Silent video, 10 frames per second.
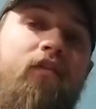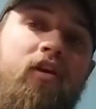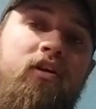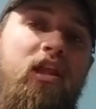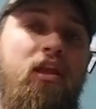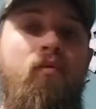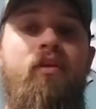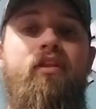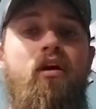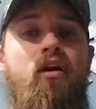if you're
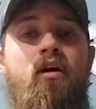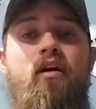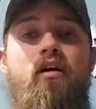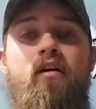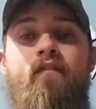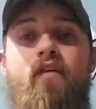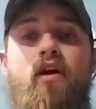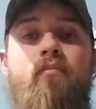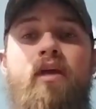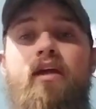dealing with a
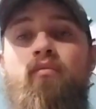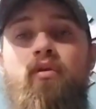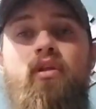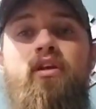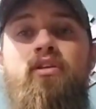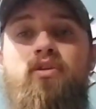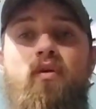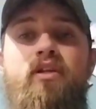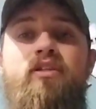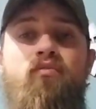farm that really
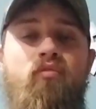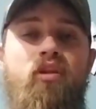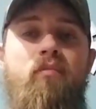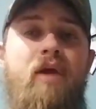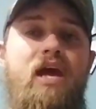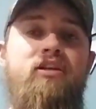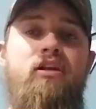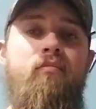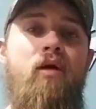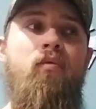enjoys and really
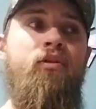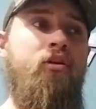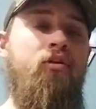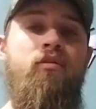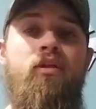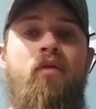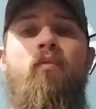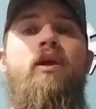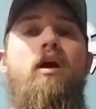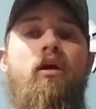passionate about what they're doing
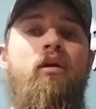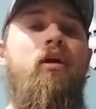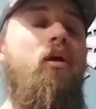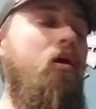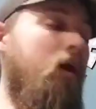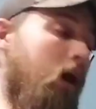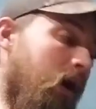like we are.